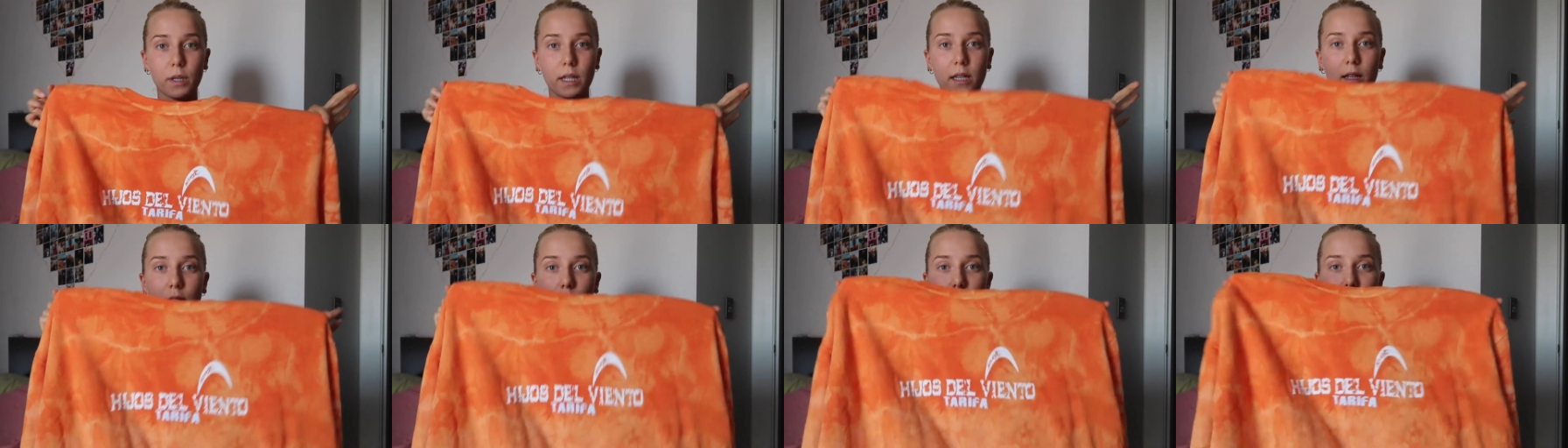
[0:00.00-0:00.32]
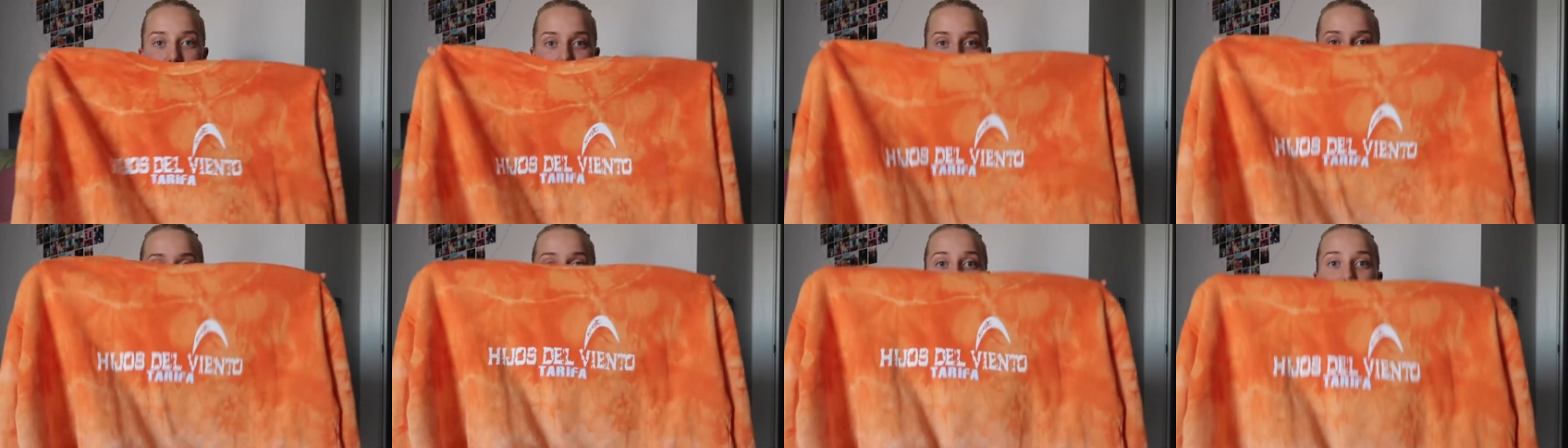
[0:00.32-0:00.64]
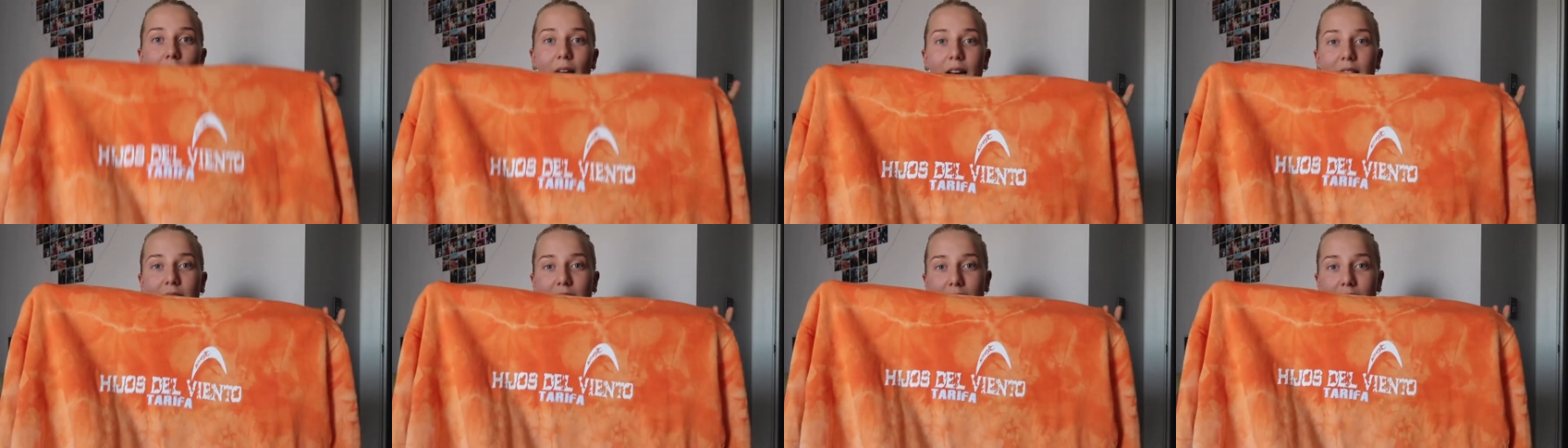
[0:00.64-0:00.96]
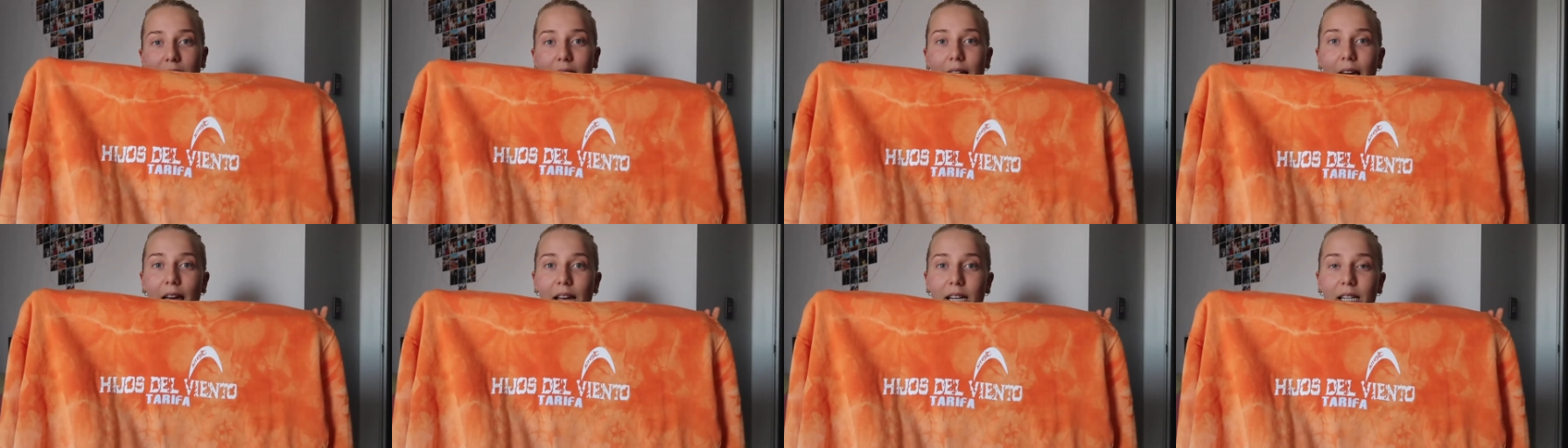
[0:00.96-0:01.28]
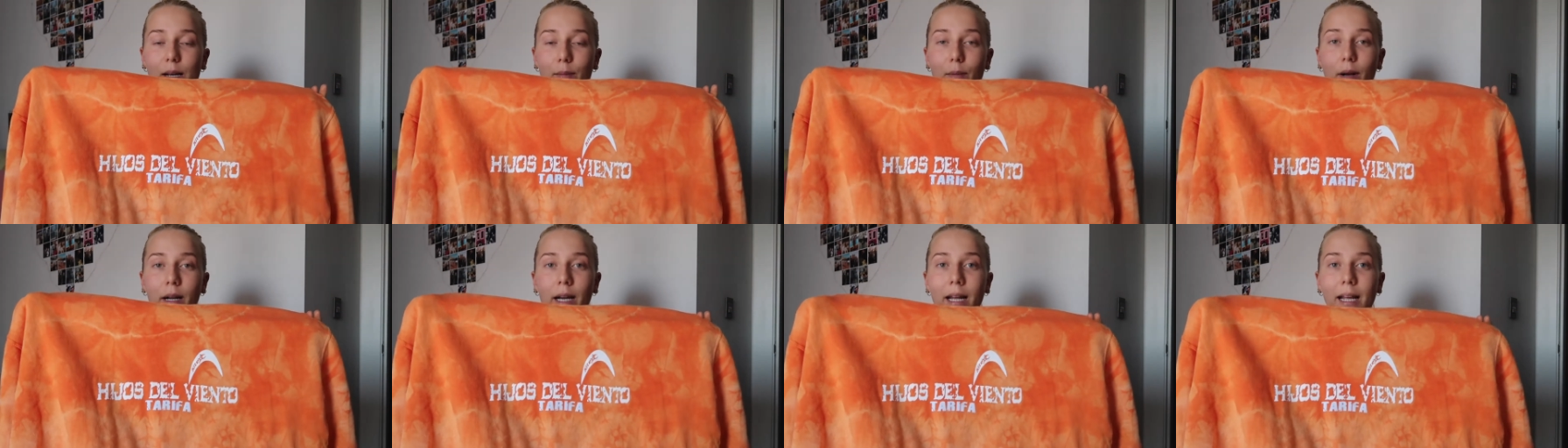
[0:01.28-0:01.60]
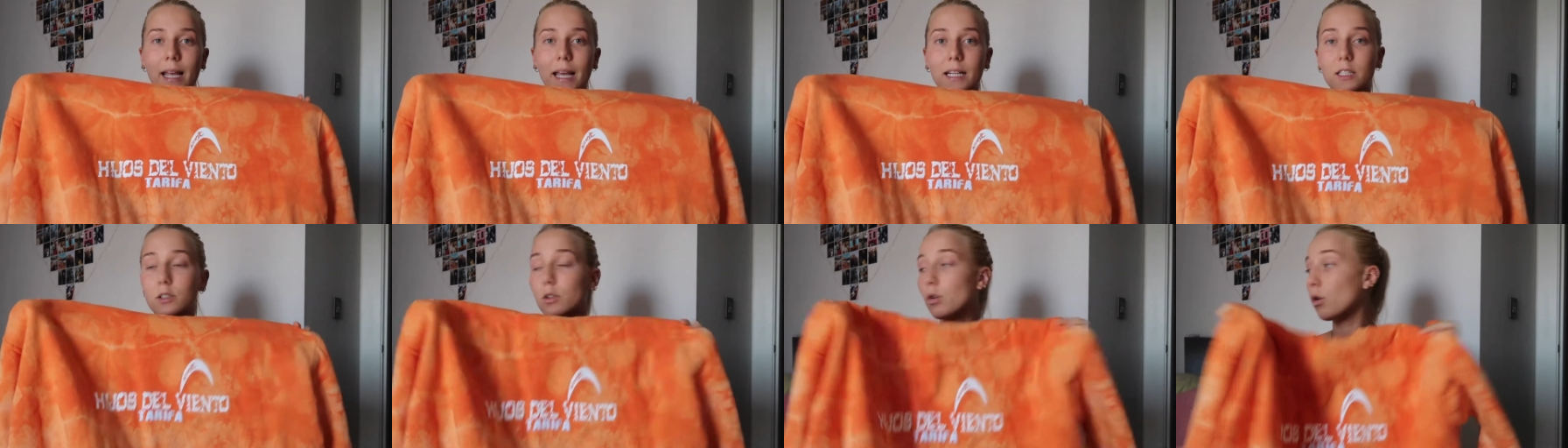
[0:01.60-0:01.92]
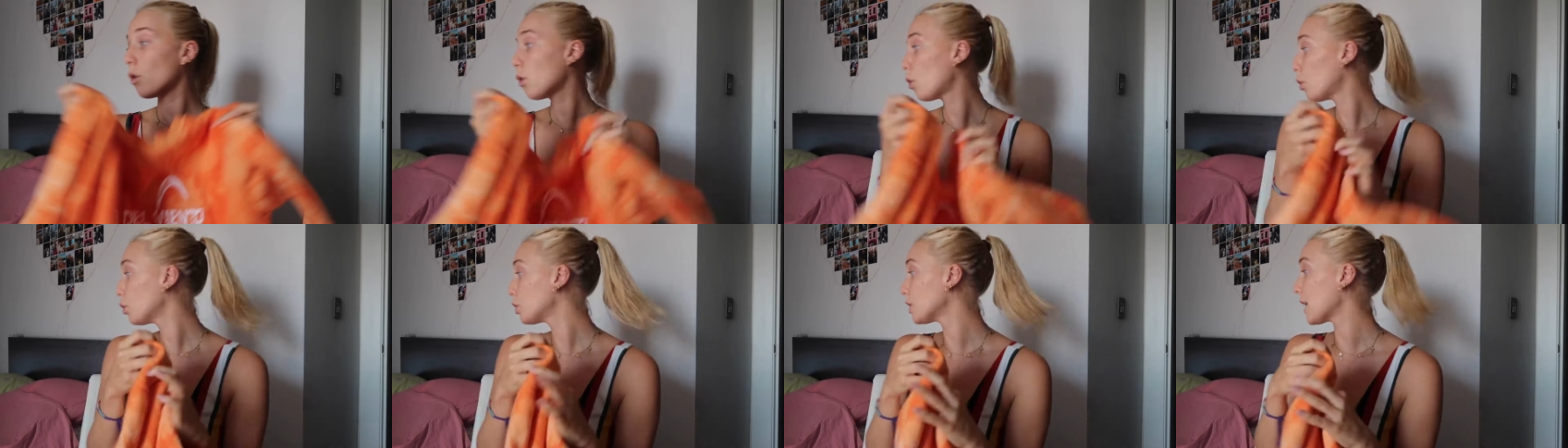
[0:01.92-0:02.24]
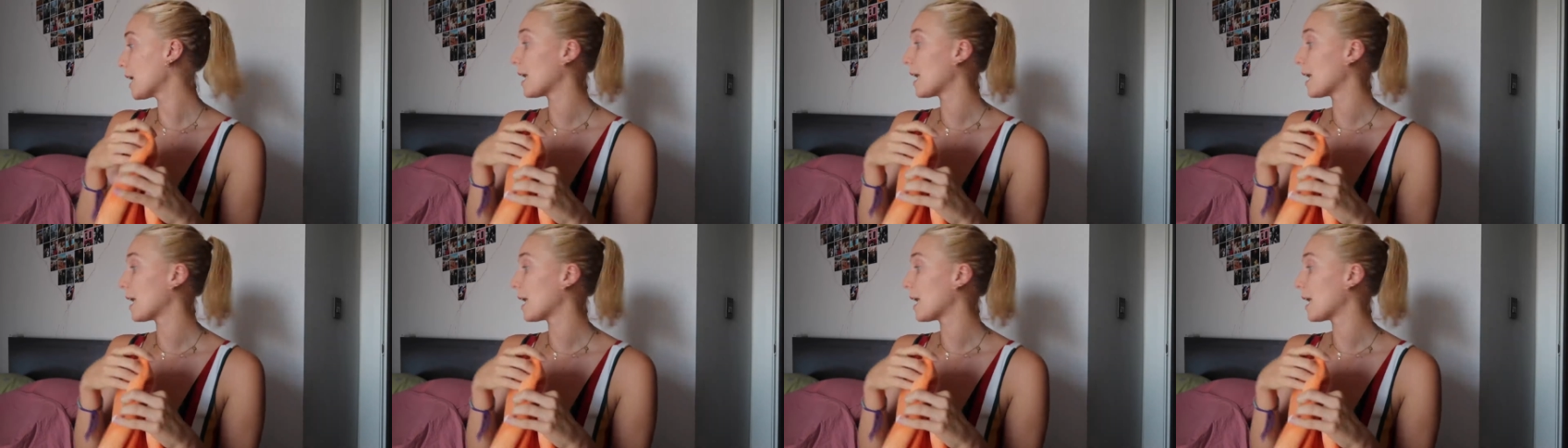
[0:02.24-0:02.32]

with the with the dress in case i'm gonna get cold